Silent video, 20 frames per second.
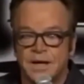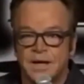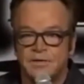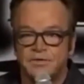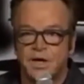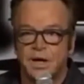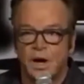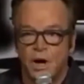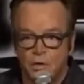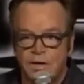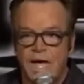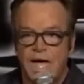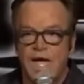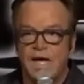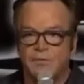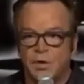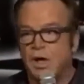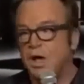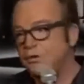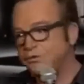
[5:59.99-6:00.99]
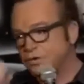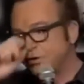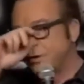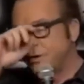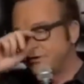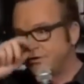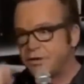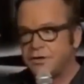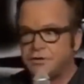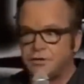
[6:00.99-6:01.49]
I was like, okay, well, I'll do
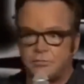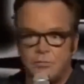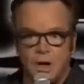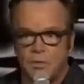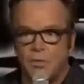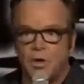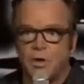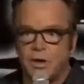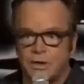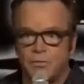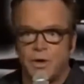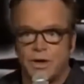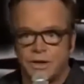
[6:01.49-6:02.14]
it tomorrow morning.